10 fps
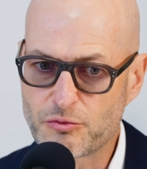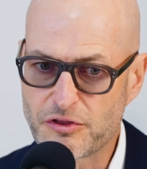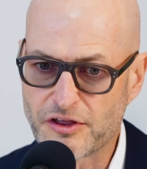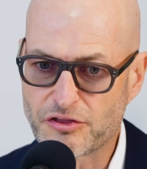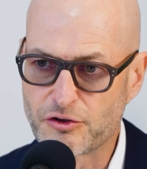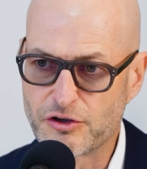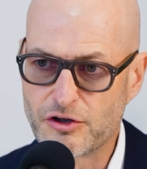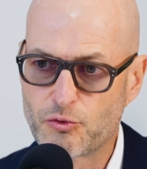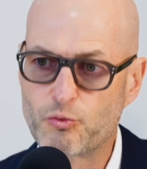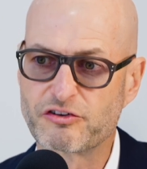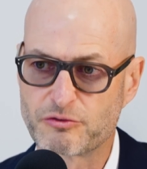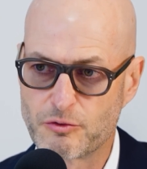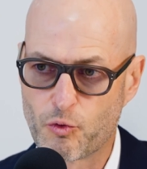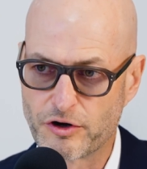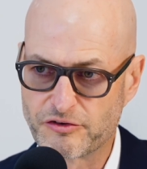do we think the risk
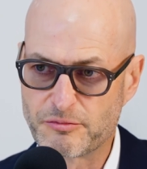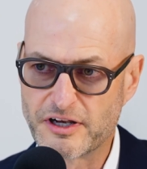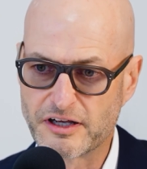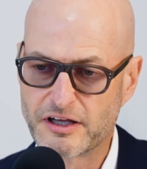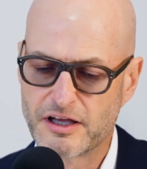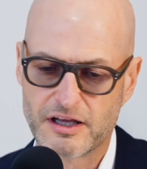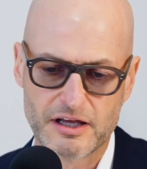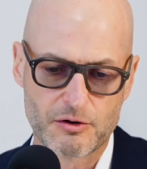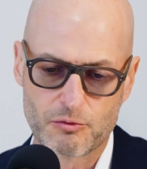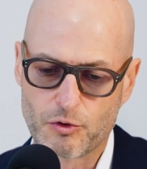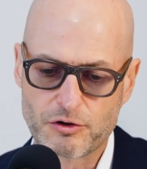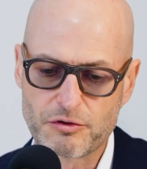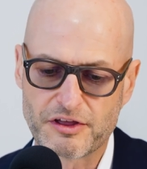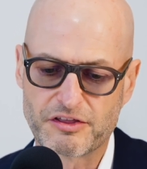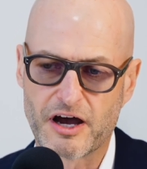reward is? Meaning, what do we
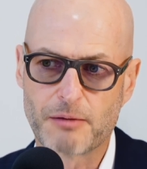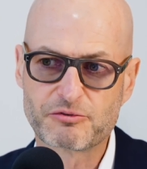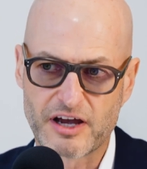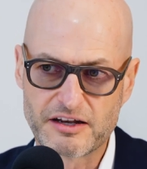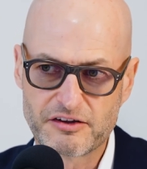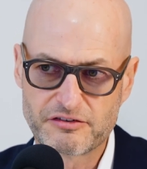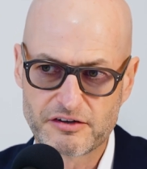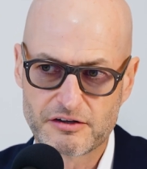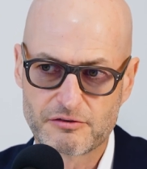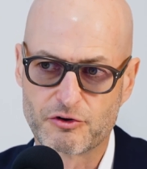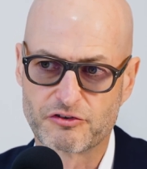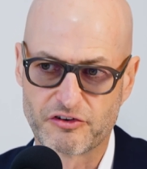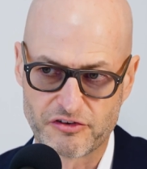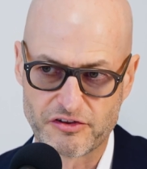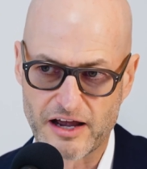think the upside is
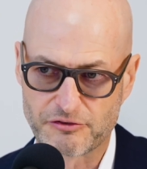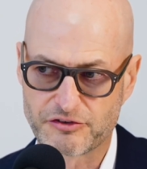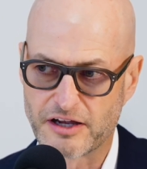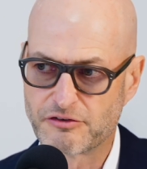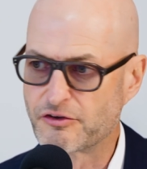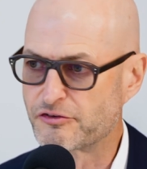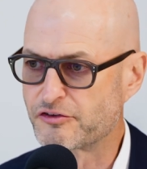versus the downside? So the